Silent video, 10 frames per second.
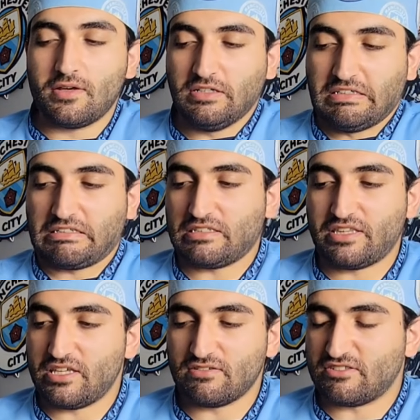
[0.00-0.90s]
Ugh,
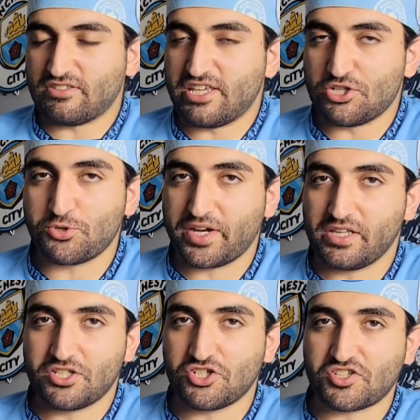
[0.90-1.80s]
the
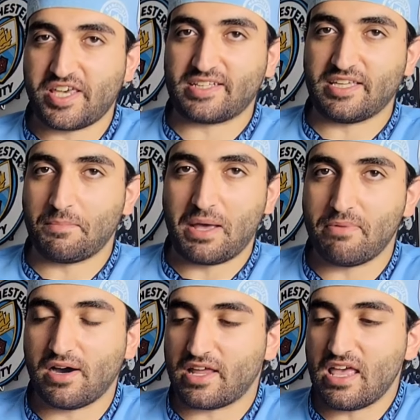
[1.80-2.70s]
adrenaline just kicked in my
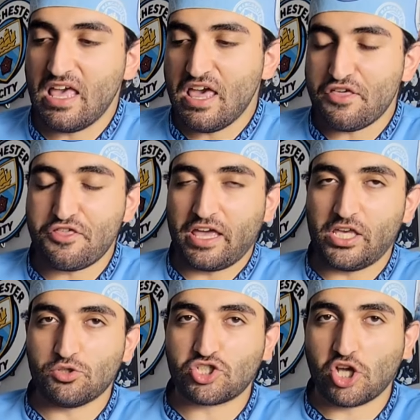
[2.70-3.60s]
body. Thank
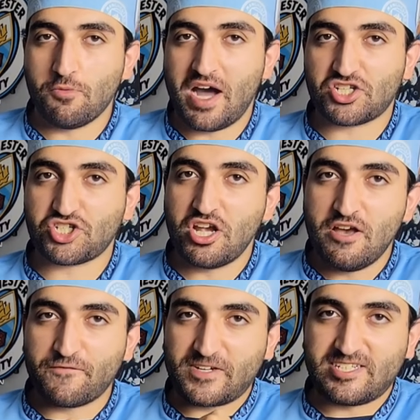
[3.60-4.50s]
you so much
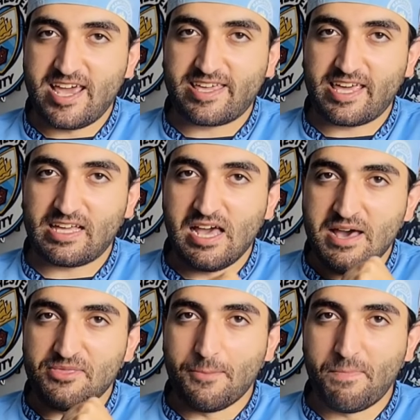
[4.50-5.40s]
for taking
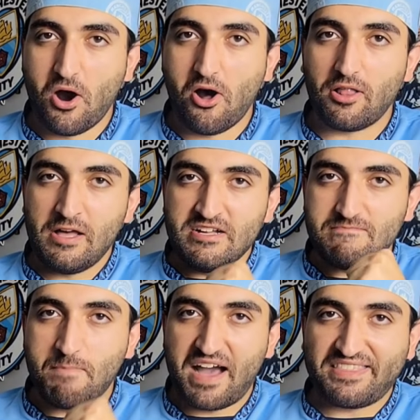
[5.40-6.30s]
the ball
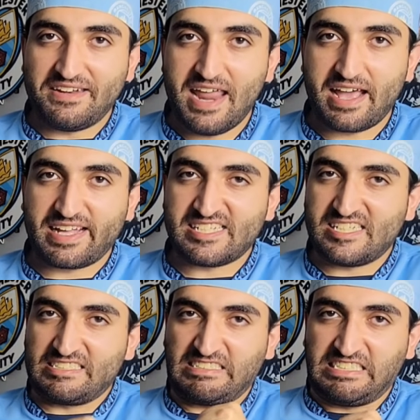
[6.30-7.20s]
by the neck and
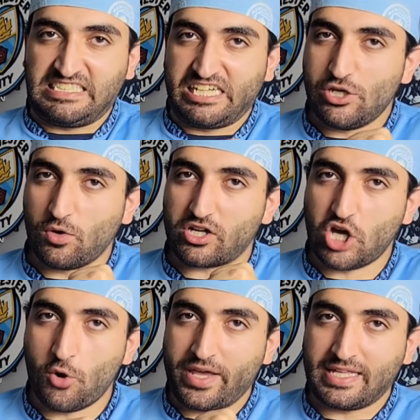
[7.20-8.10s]
saying, oh, you are
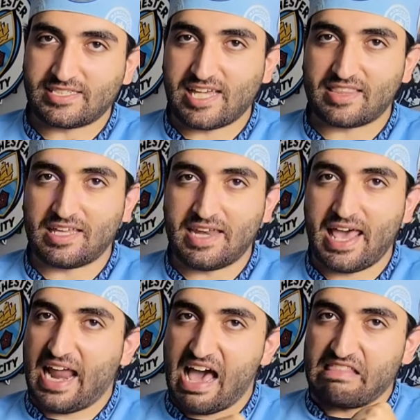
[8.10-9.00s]
going inside the
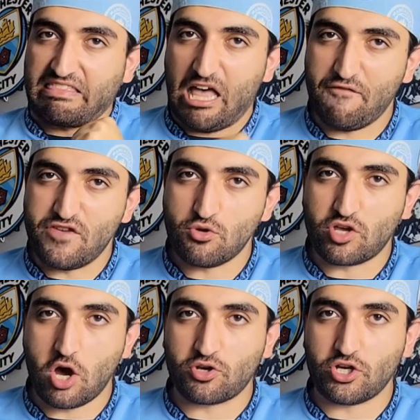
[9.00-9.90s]
net. I love you,
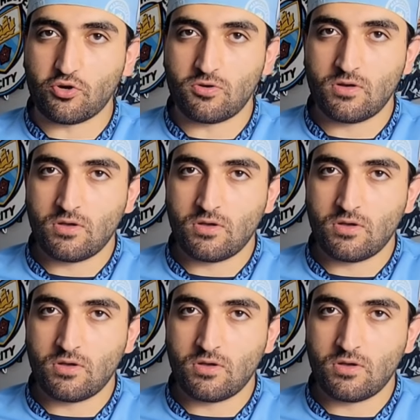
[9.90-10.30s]
Goku.